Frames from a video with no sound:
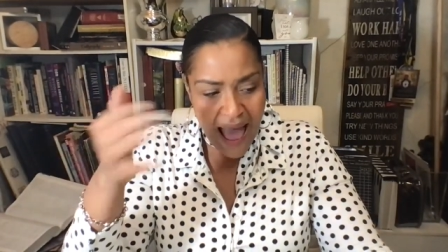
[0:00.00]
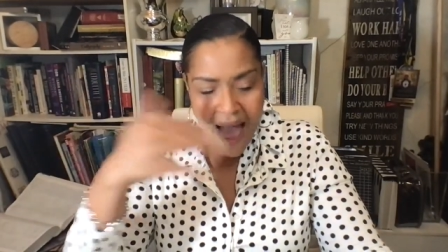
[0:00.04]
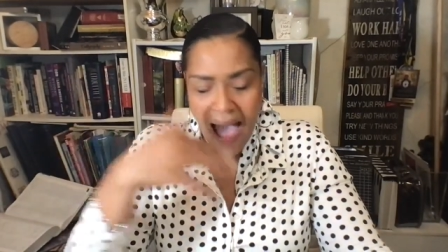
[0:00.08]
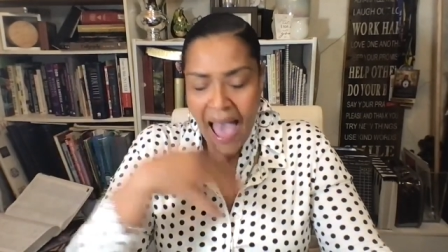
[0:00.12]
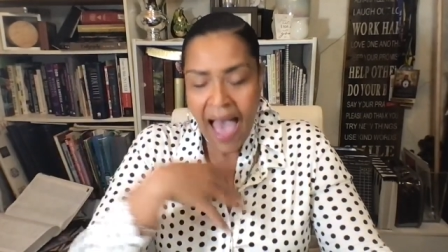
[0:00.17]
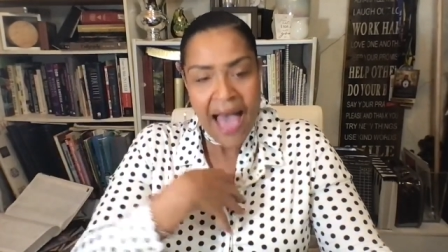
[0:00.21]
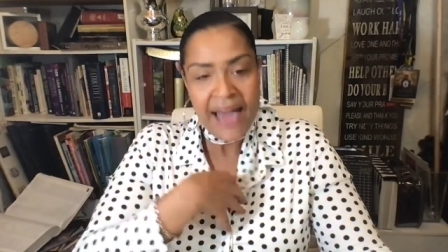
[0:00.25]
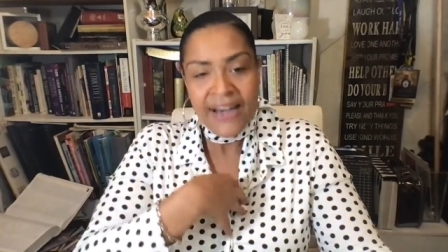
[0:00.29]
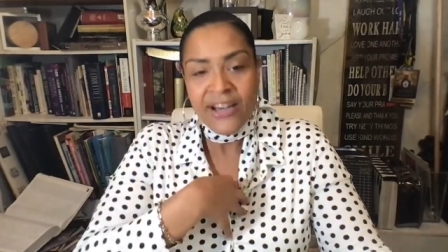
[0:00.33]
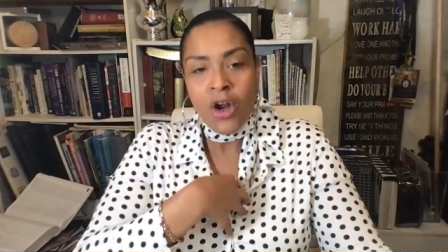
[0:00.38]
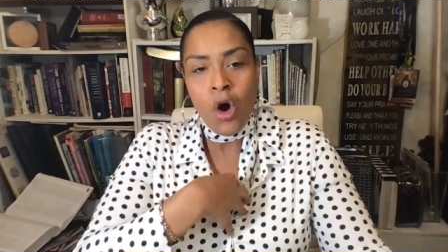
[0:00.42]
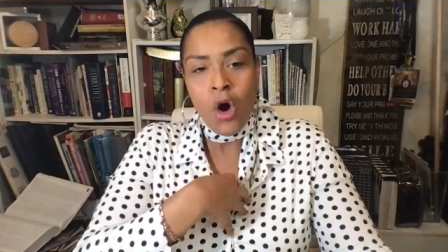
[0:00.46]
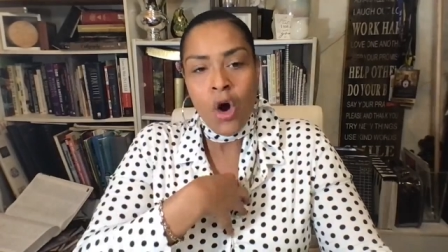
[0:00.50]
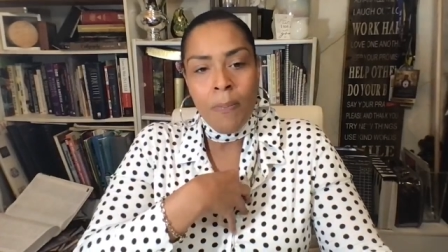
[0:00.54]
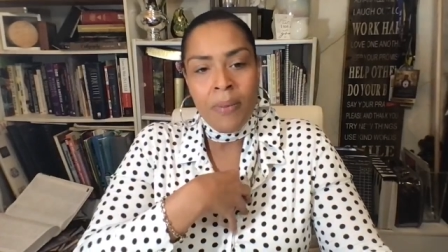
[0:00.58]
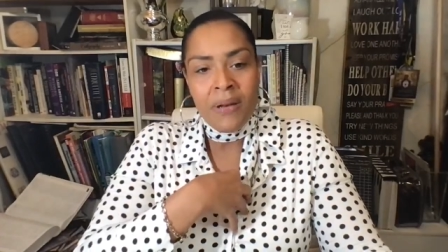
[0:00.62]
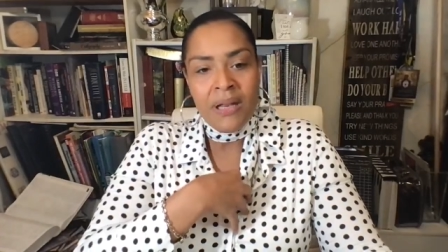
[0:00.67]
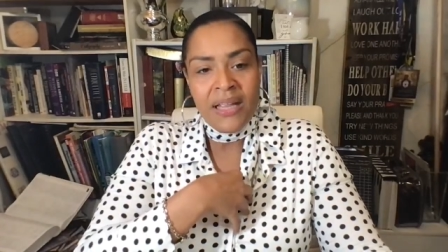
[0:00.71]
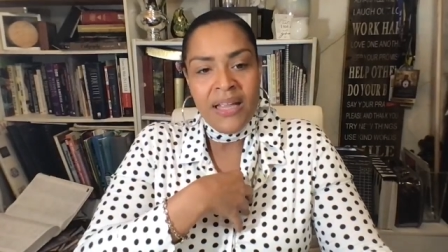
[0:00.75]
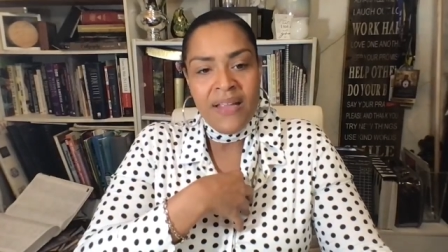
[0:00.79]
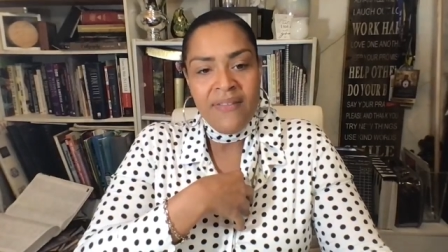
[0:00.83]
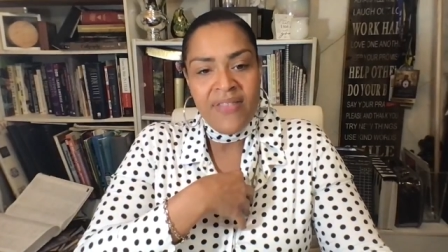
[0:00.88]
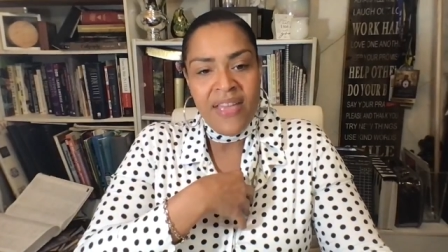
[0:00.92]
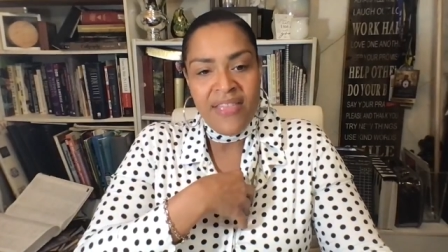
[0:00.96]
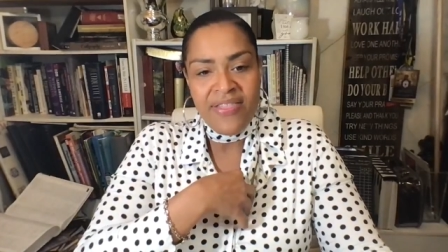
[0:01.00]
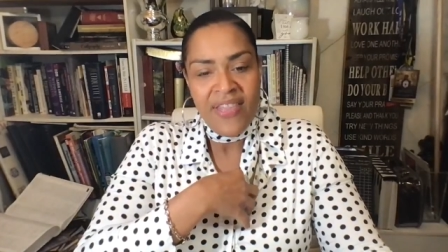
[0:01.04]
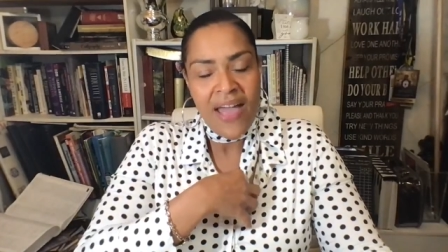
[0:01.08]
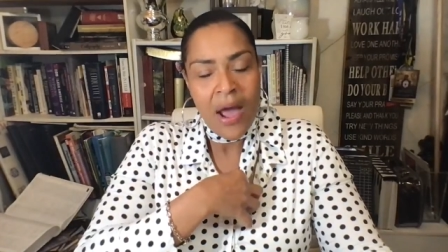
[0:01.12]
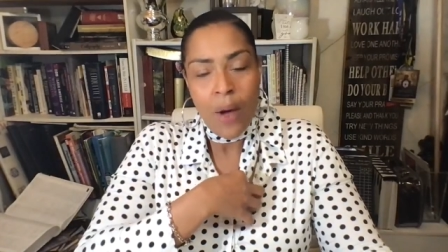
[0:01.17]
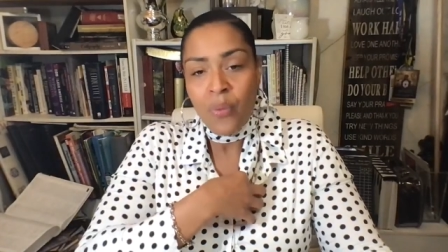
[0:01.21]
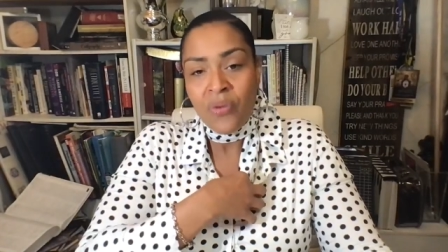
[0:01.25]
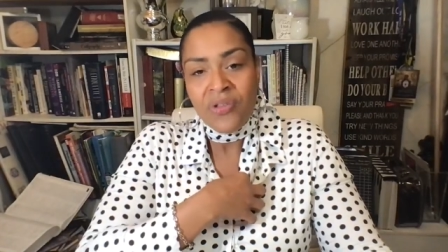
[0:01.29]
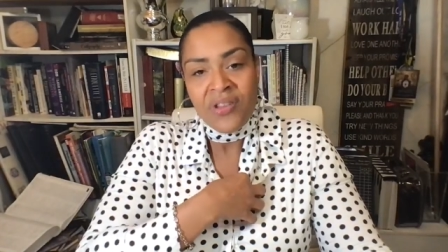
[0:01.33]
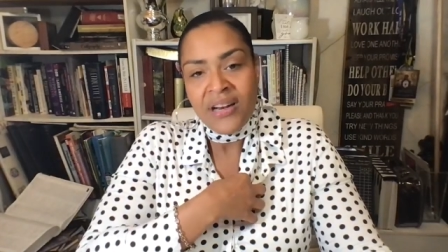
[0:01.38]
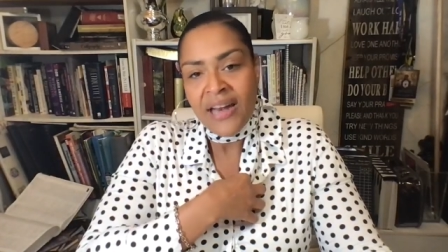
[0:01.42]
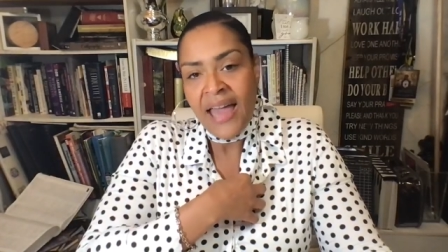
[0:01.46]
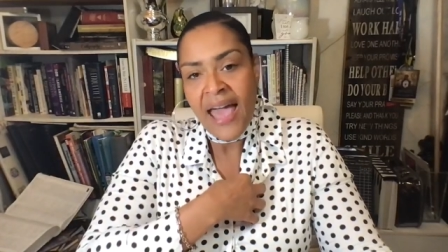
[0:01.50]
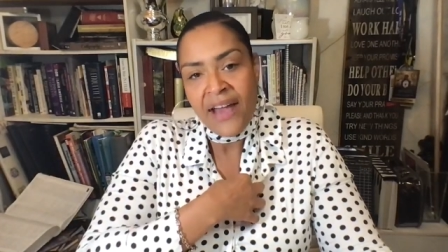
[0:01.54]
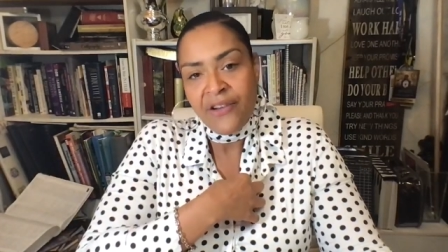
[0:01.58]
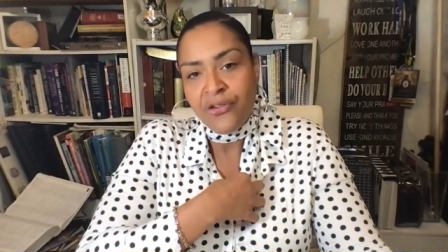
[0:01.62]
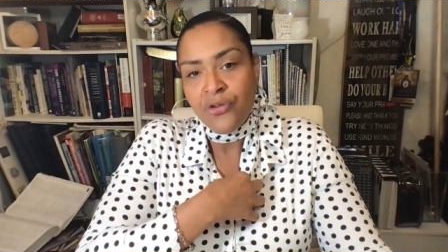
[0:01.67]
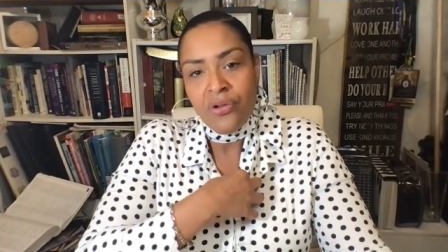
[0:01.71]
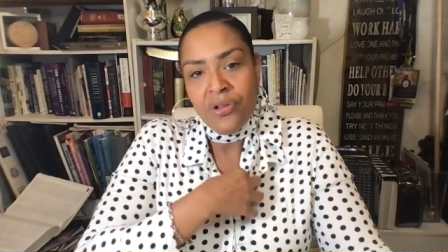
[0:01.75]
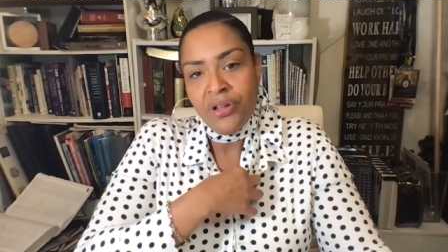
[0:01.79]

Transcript: I don't believe that that was a natural